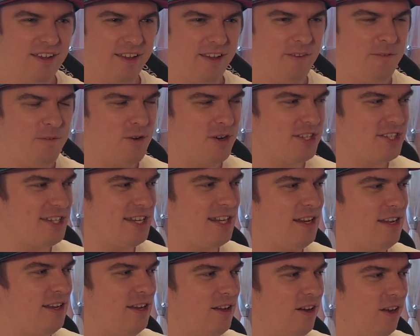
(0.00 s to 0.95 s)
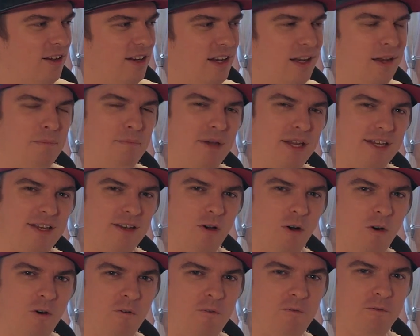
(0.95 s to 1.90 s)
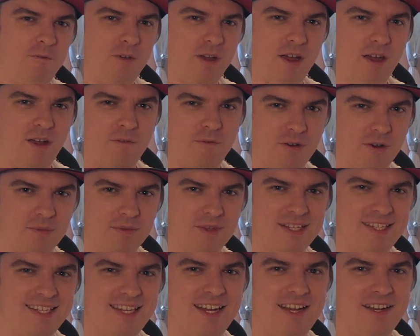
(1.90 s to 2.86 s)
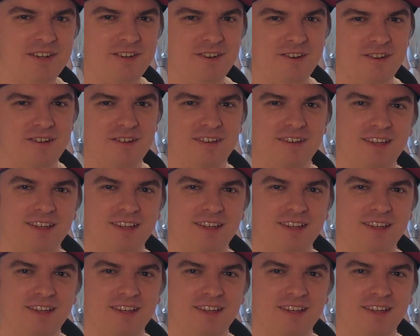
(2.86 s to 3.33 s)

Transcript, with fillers: if you're sitting a little bit off from the center,